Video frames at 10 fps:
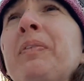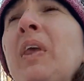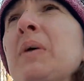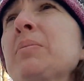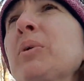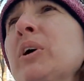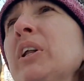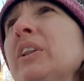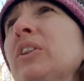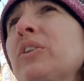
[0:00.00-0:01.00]
I
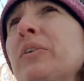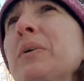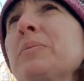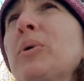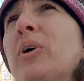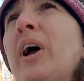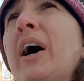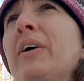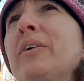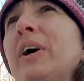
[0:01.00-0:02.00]
put 3 more out.